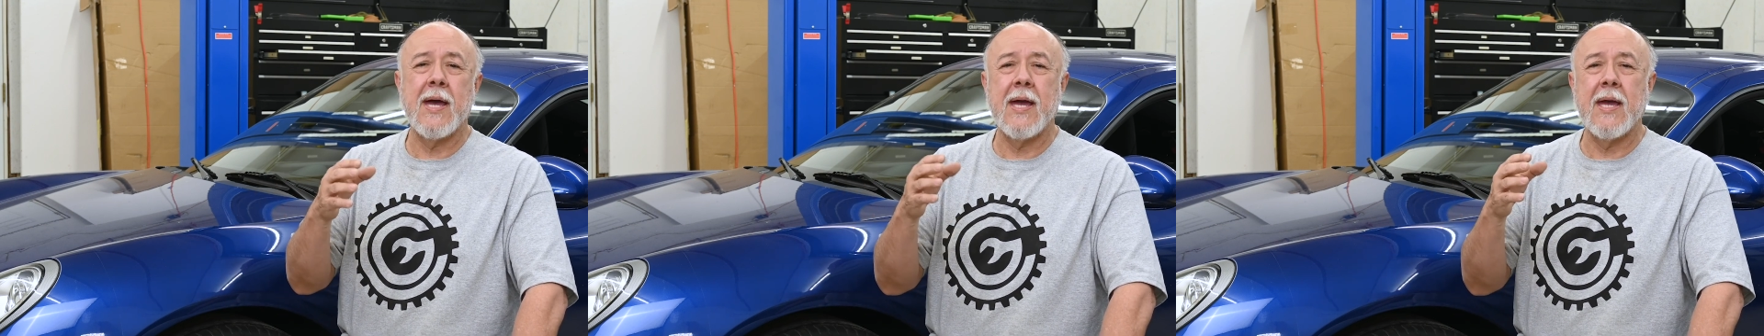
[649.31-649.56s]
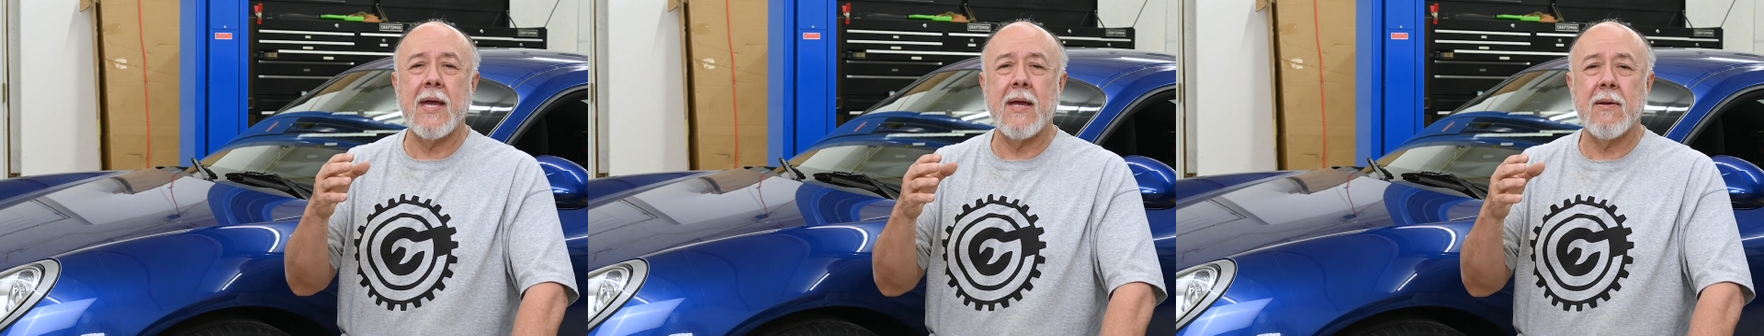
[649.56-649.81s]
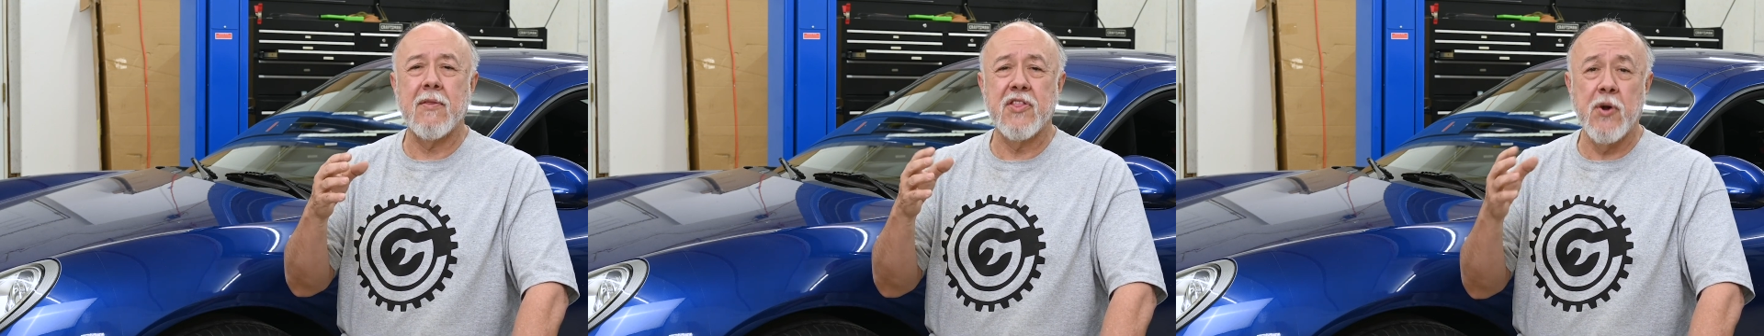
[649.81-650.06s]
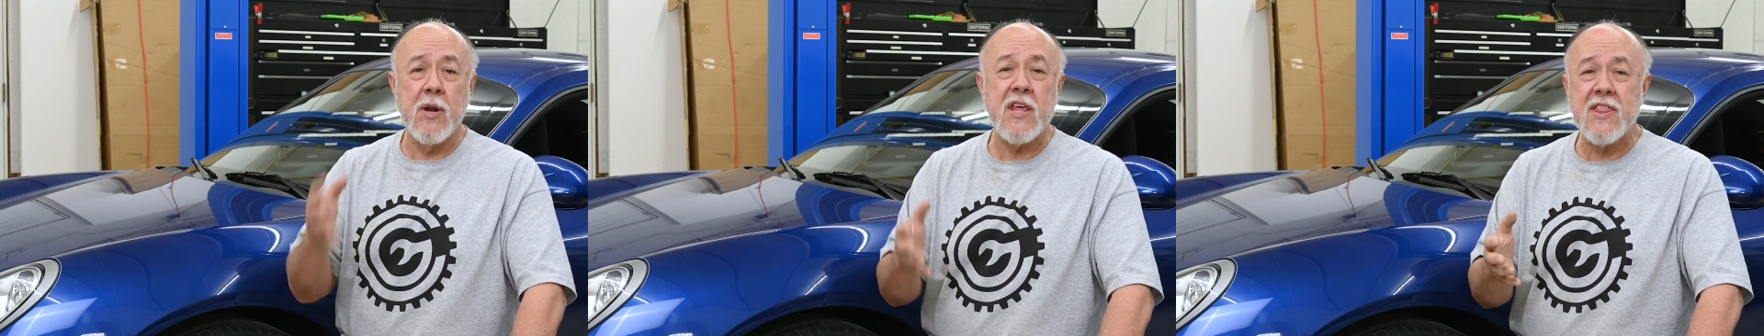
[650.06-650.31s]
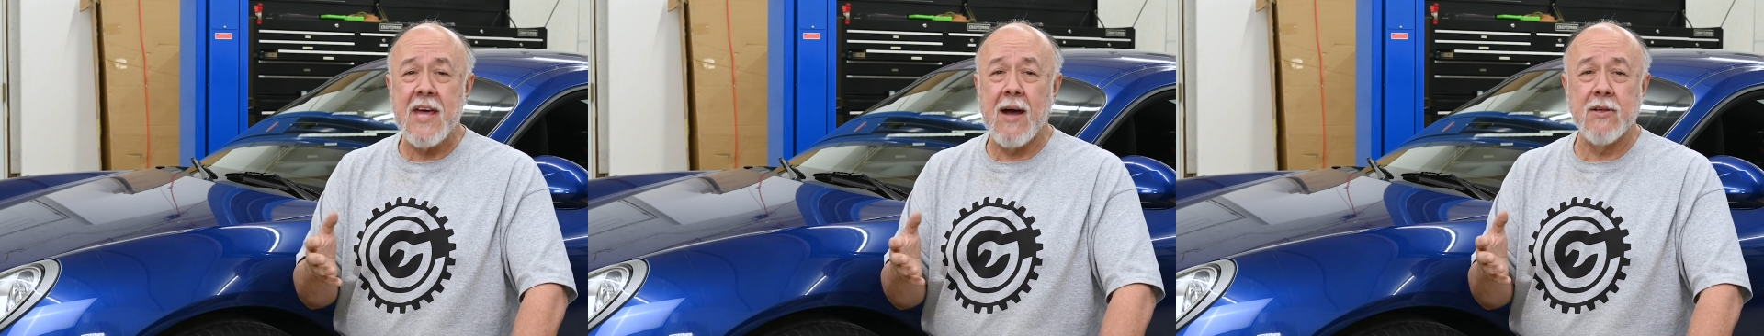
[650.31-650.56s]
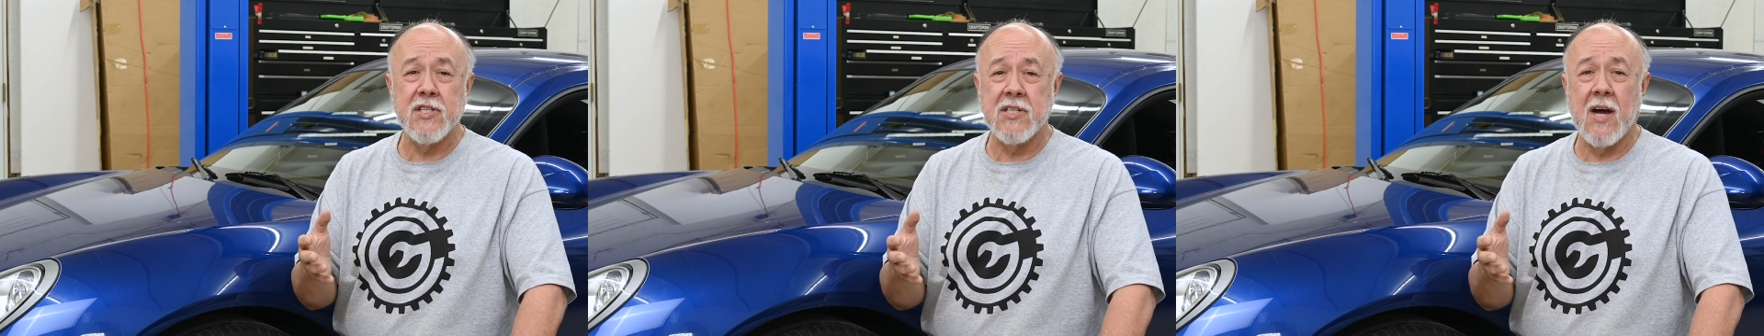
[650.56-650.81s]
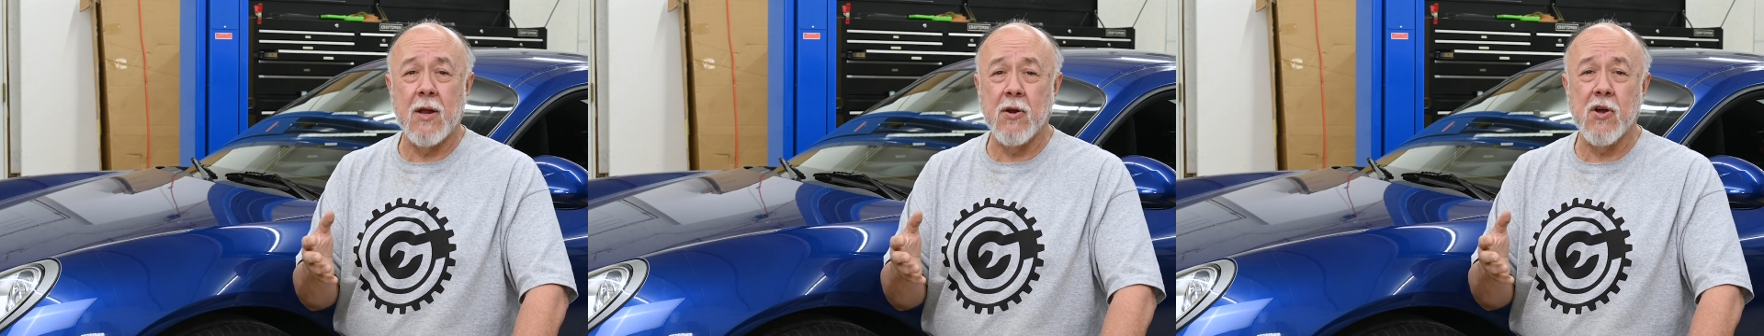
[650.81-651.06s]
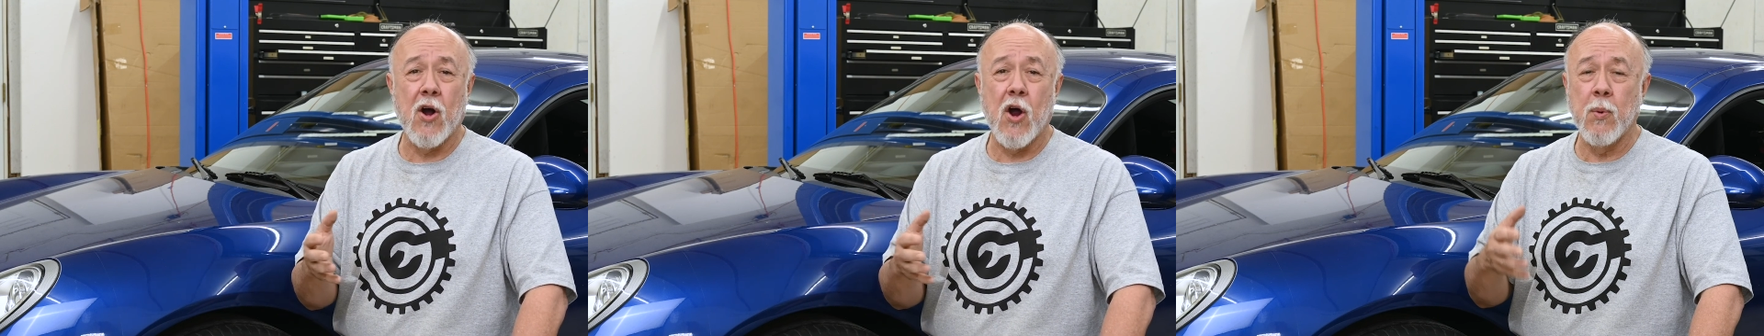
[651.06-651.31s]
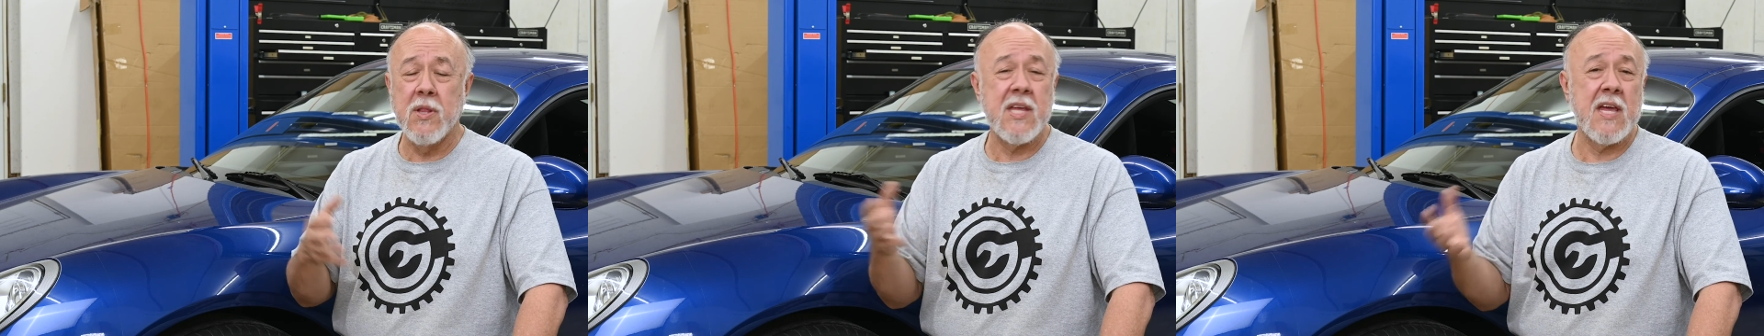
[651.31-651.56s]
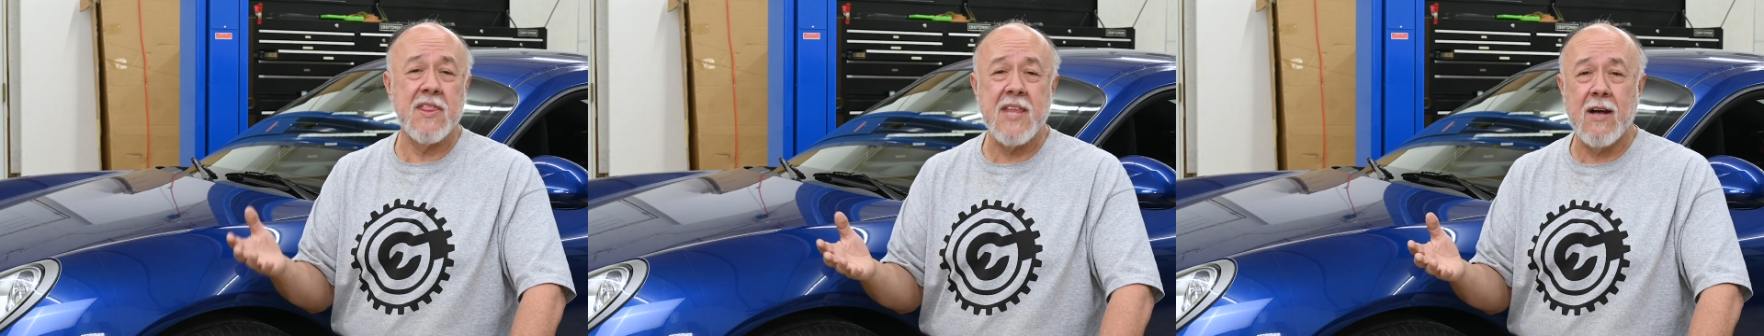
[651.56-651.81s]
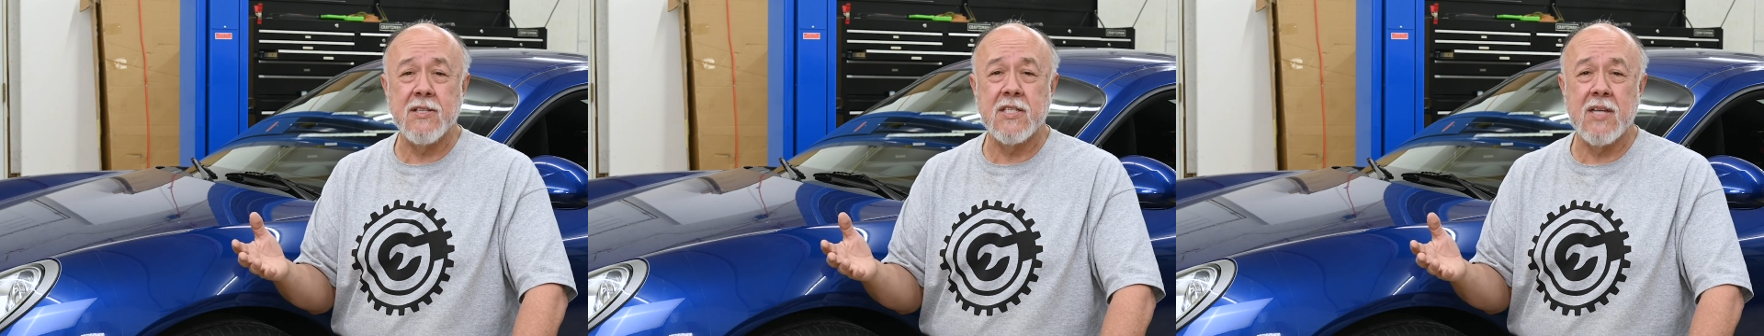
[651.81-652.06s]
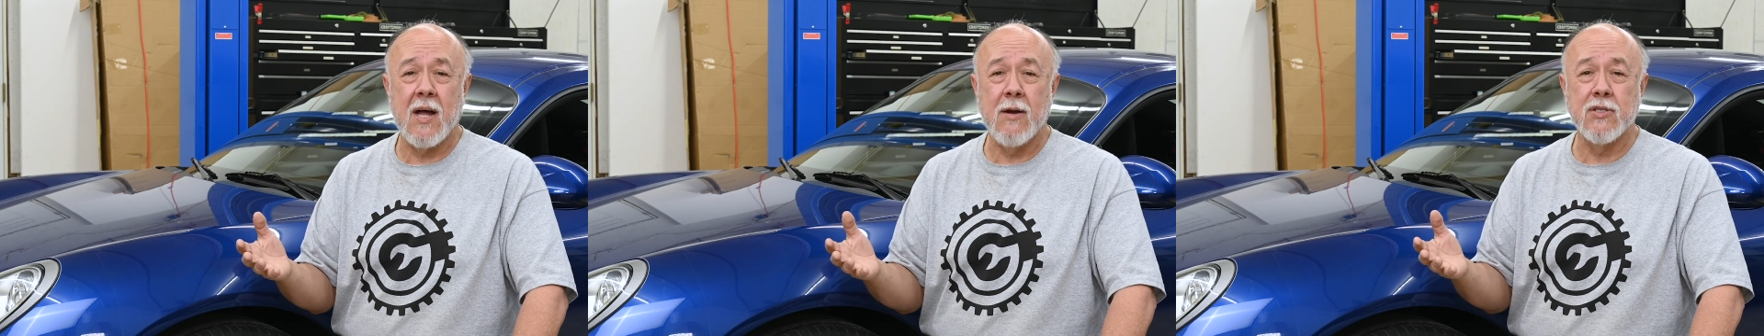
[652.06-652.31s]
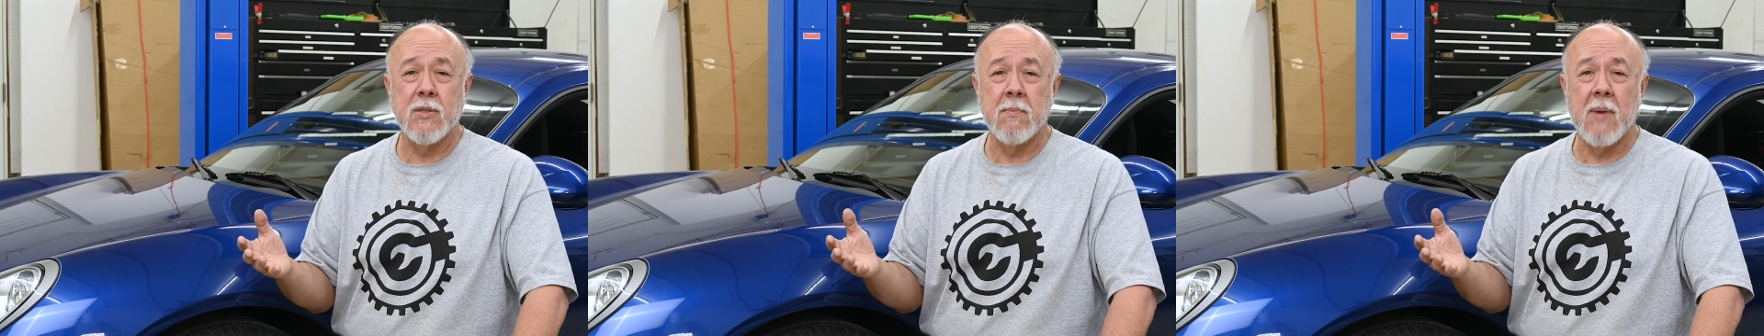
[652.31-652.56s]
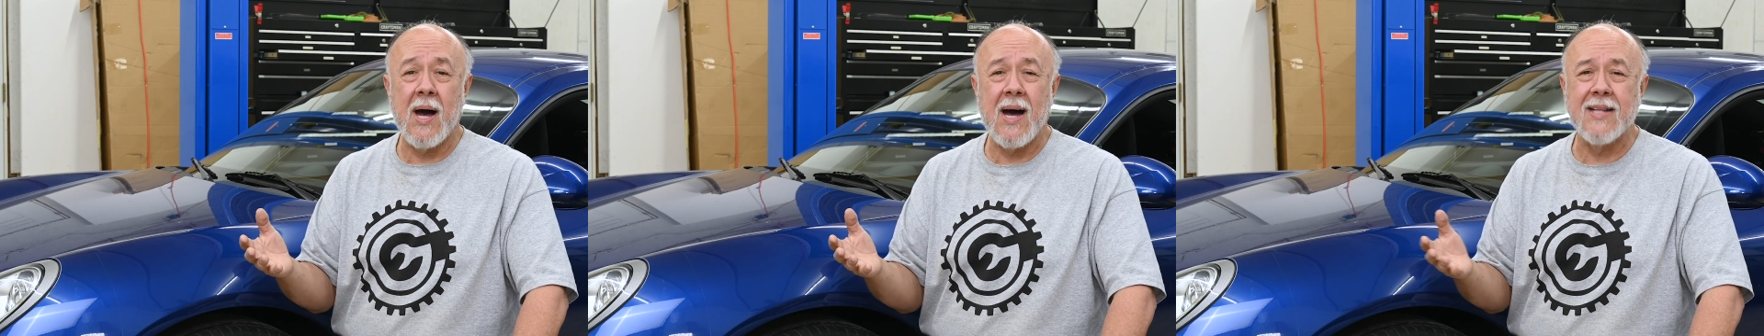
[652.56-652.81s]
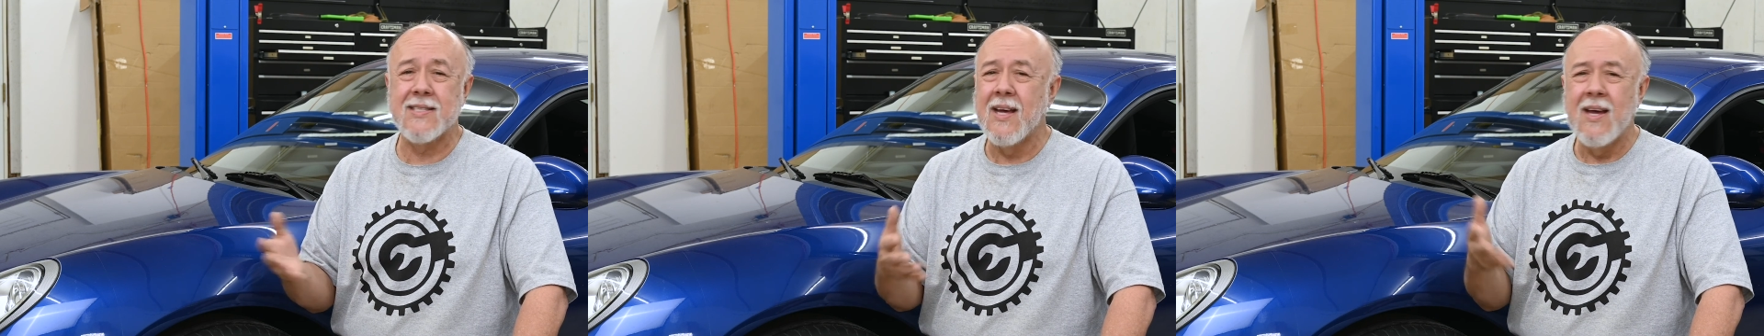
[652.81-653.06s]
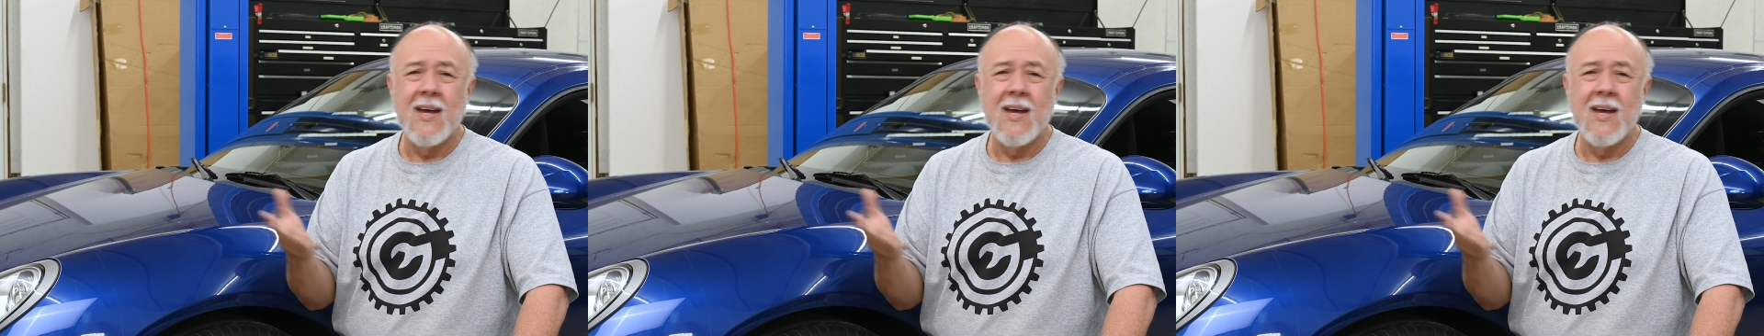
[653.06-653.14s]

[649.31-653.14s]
a $30,000 car with $10,000 in mods.